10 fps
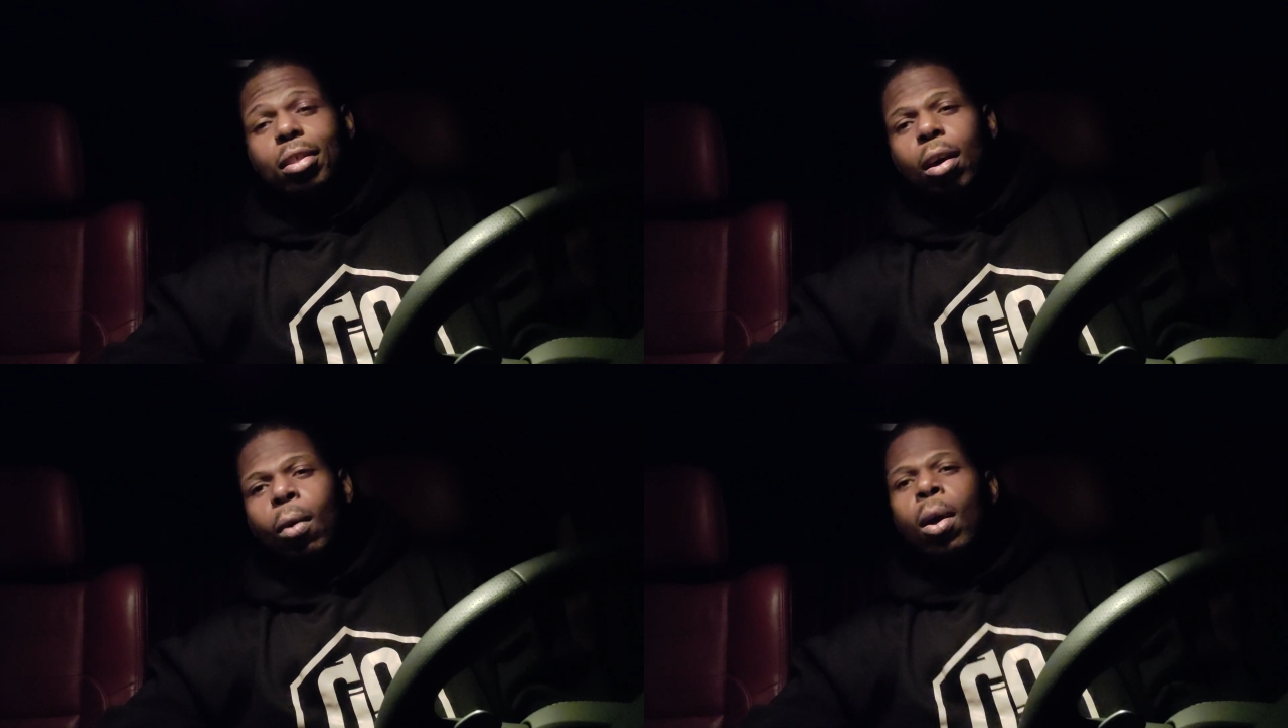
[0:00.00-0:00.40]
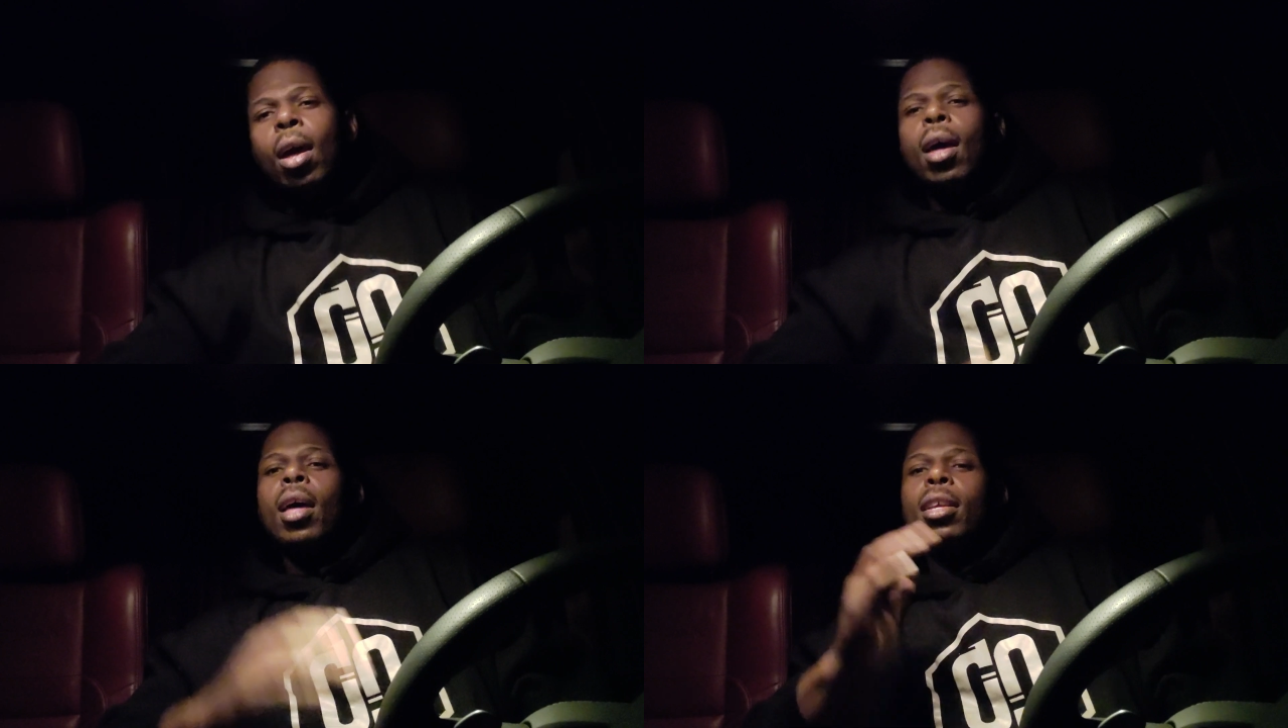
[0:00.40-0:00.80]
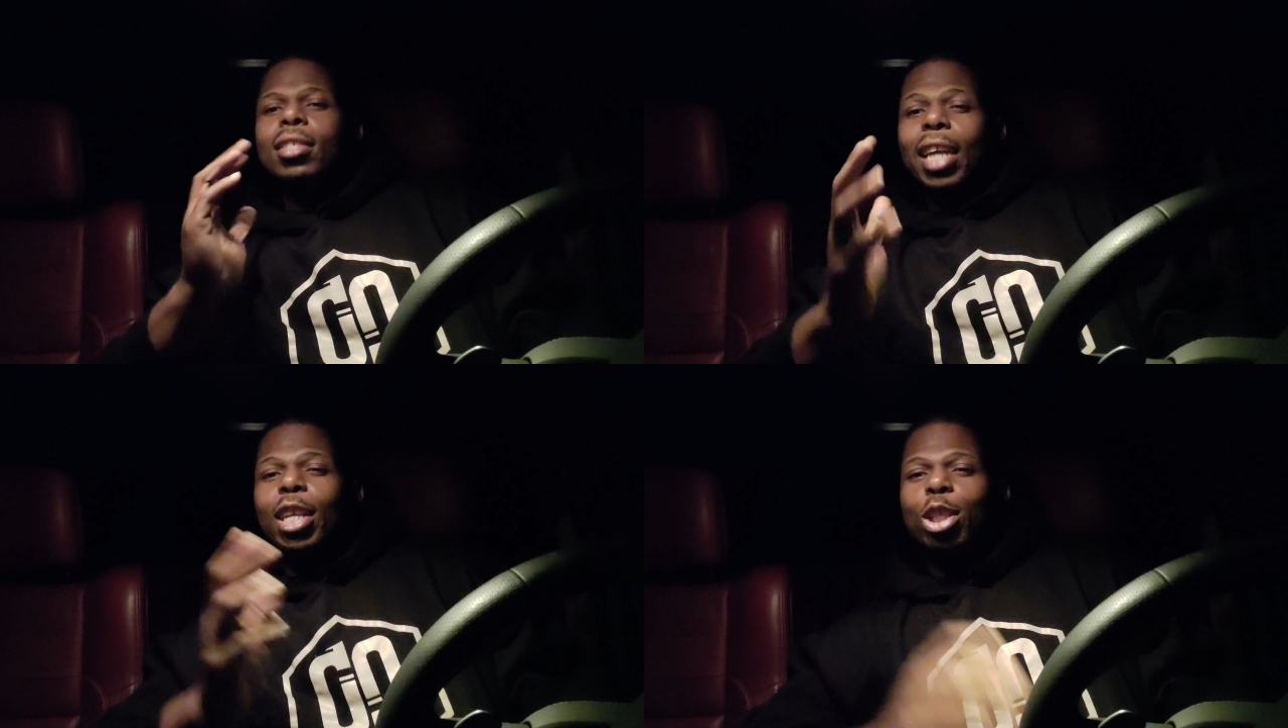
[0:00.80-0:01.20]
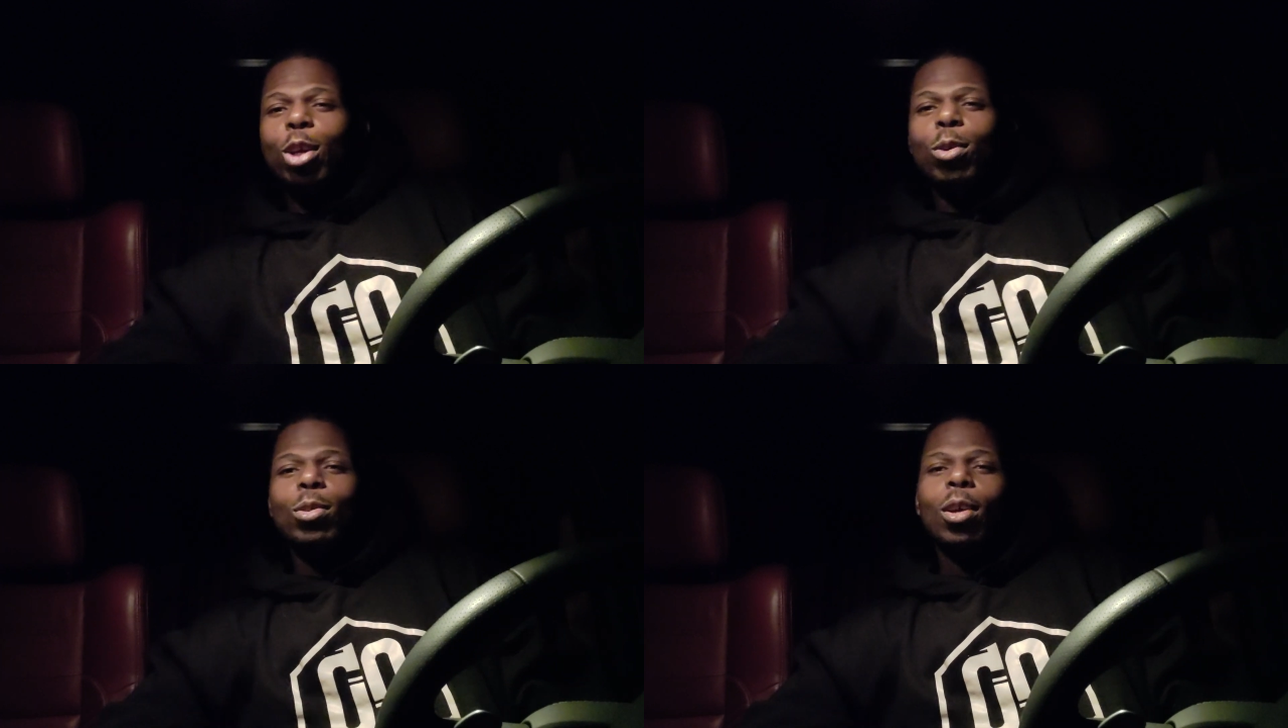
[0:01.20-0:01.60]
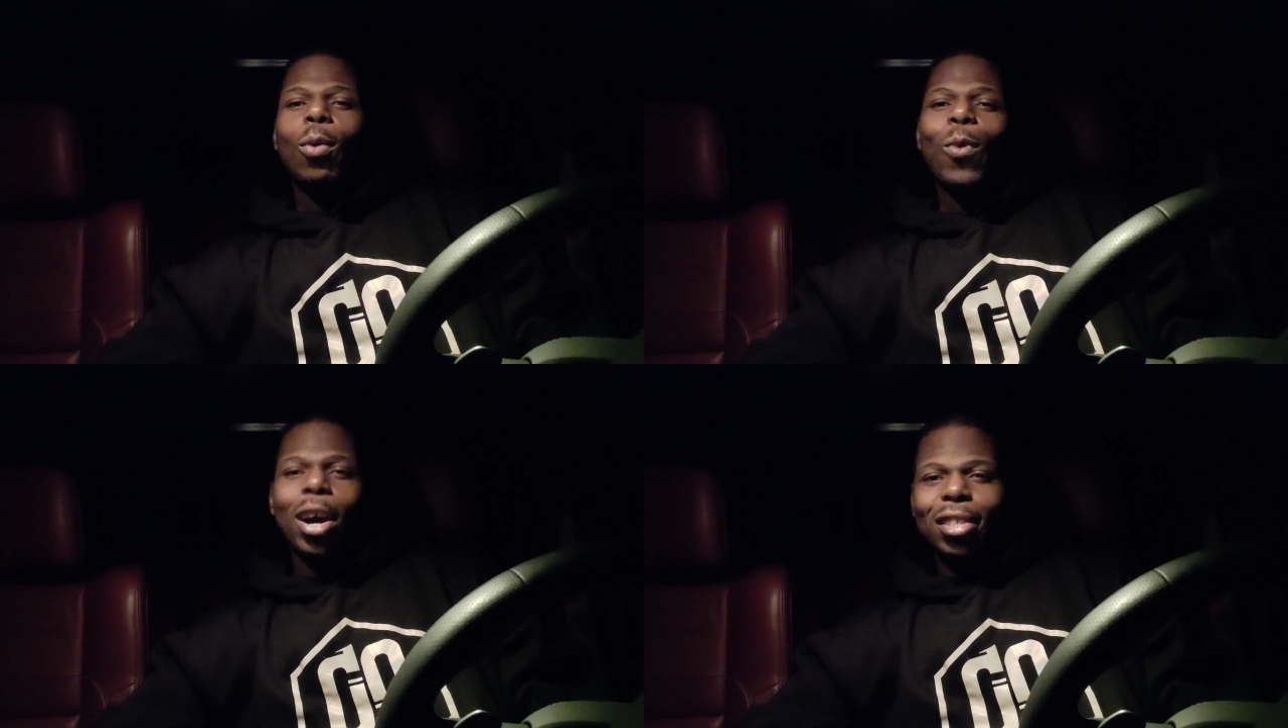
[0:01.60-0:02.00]
So stay tuned,
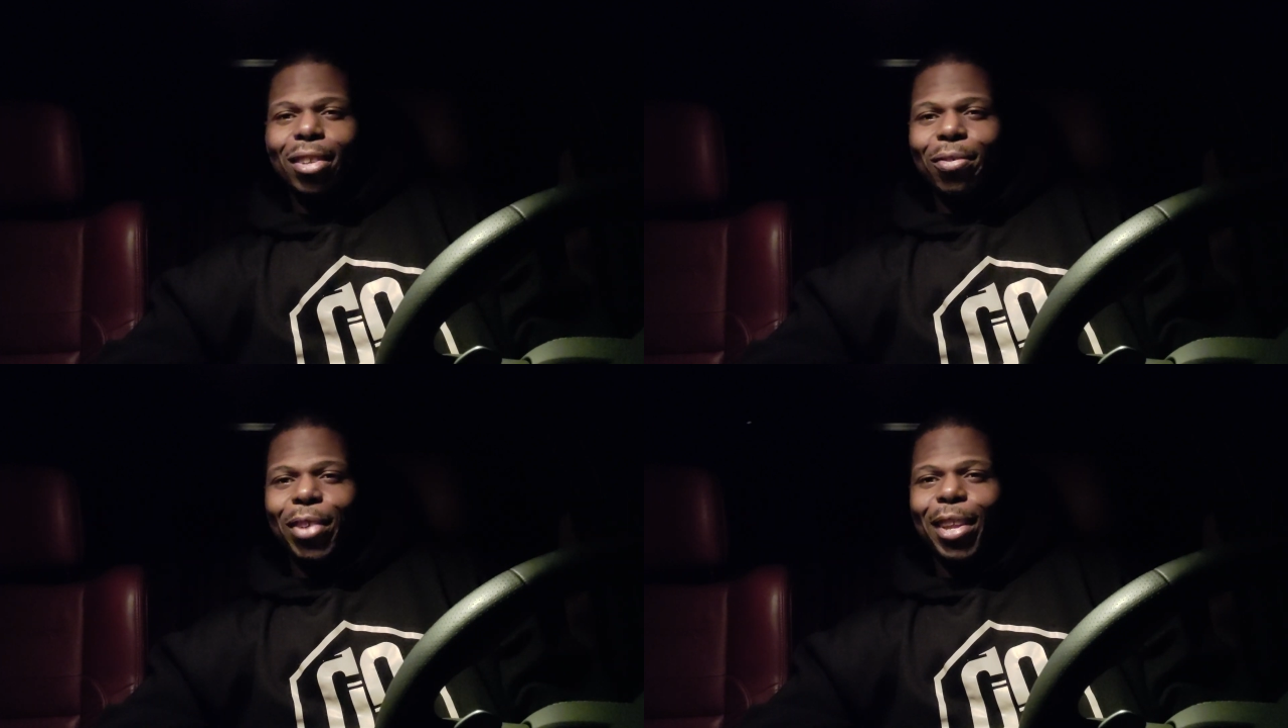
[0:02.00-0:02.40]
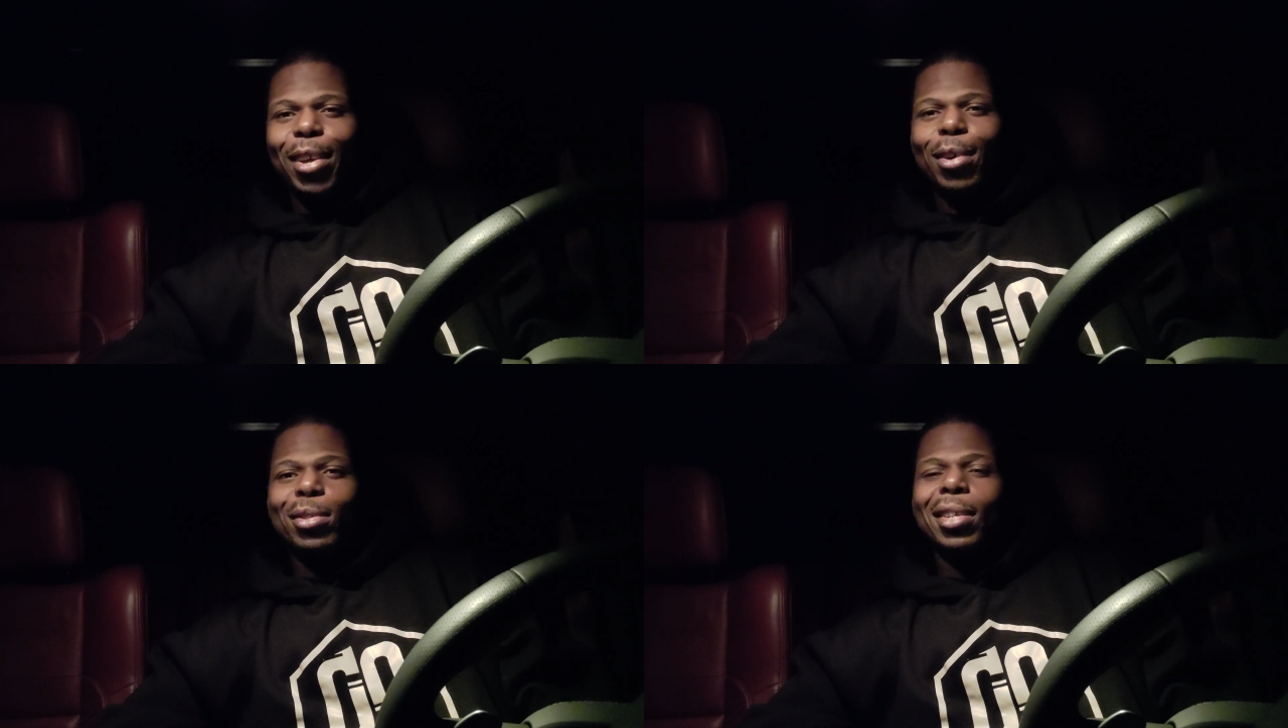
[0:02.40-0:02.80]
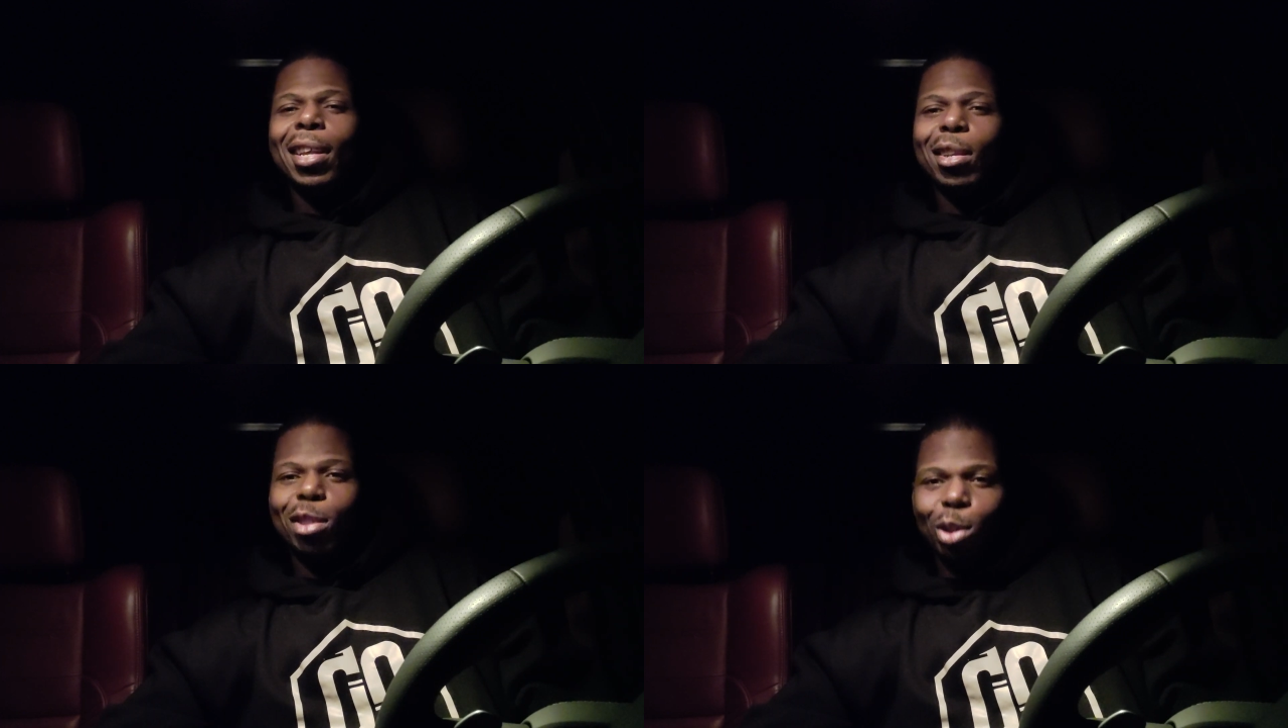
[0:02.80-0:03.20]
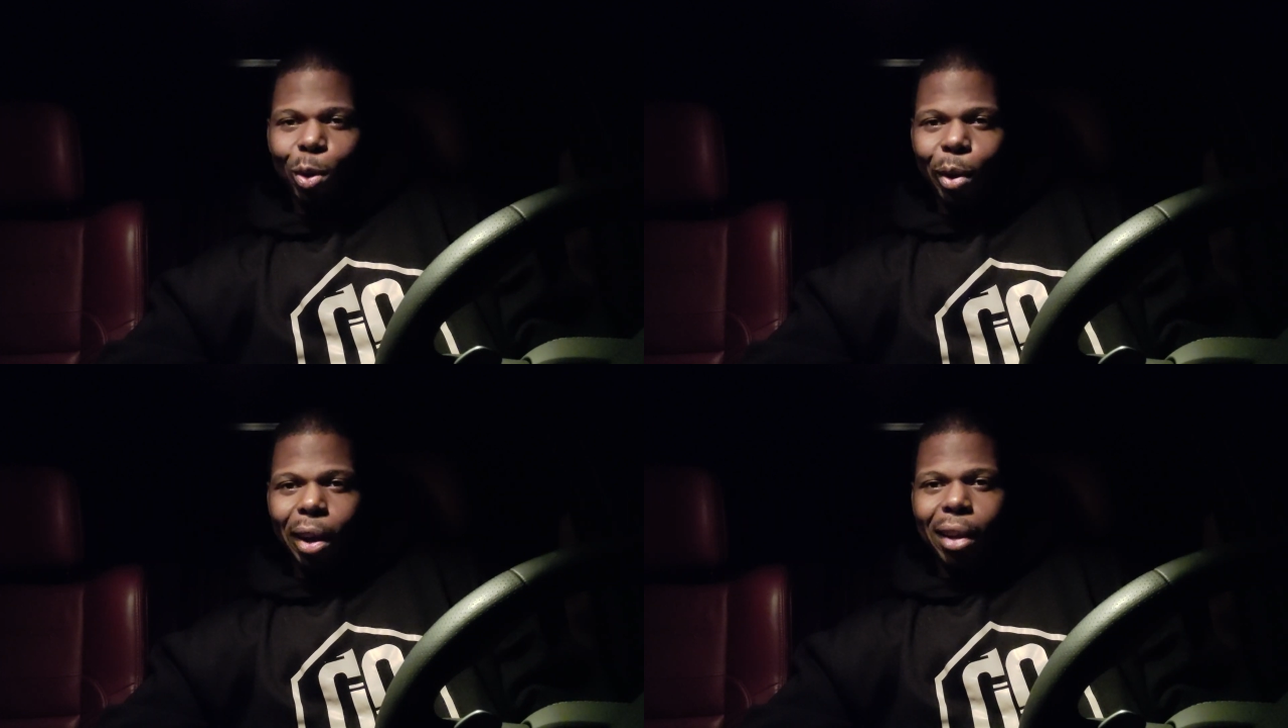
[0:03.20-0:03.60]
watch the videos, and enjoy.